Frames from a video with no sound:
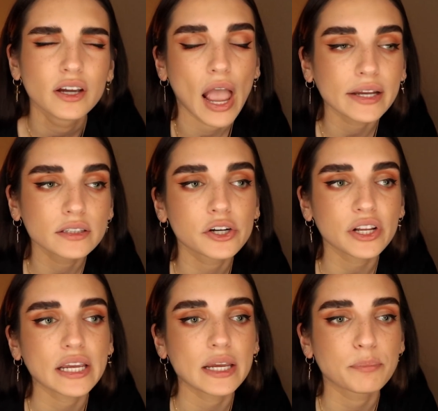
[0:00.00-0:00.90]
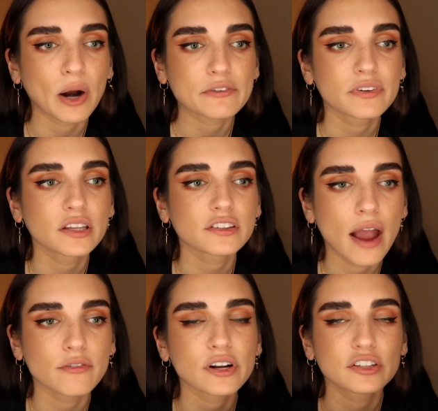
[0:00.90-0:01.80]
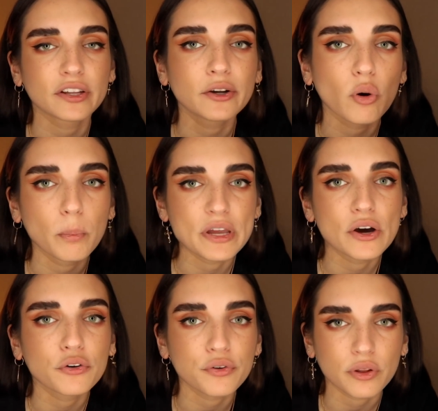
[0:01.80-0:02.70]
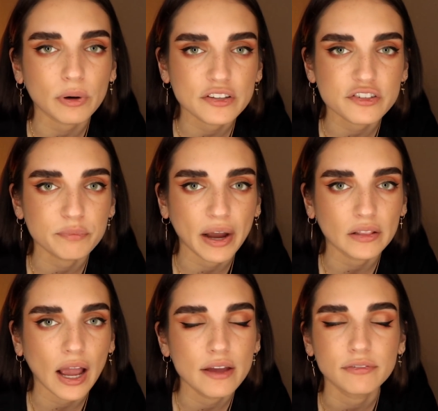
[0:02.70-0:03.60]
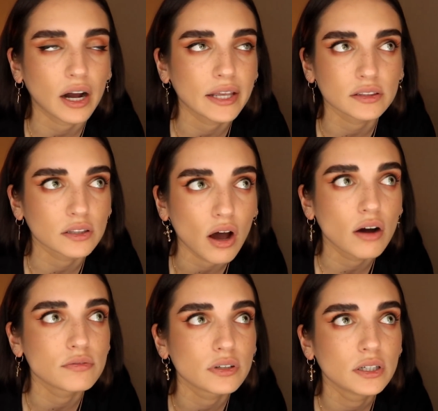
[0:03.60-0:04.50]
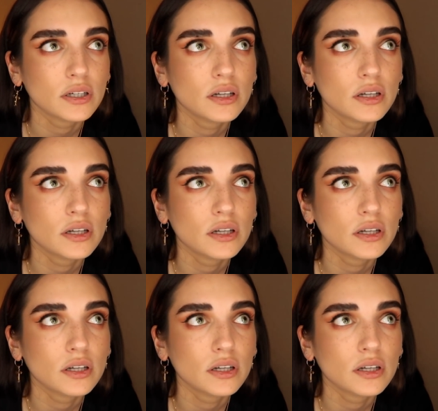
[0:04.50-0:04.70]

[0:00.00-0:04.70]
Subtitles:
I could literally eat breakfast every single meal for the rest of my life. I love